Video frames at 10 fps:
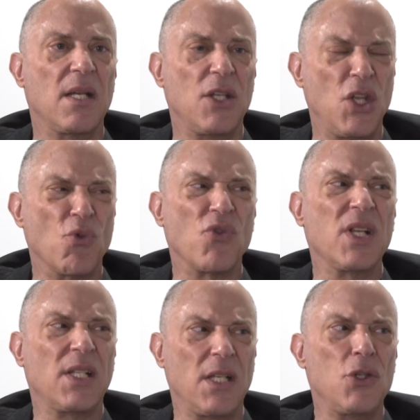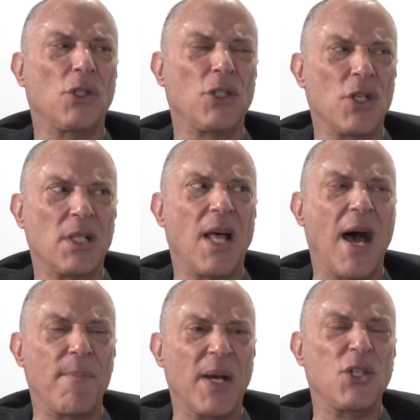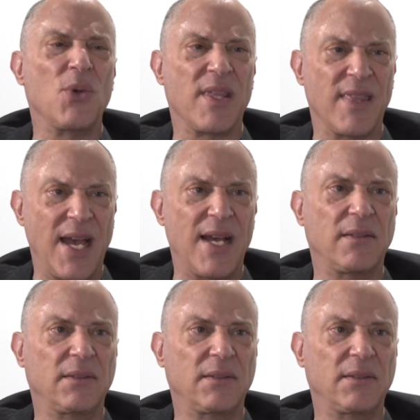You'll learn a lot by doing that.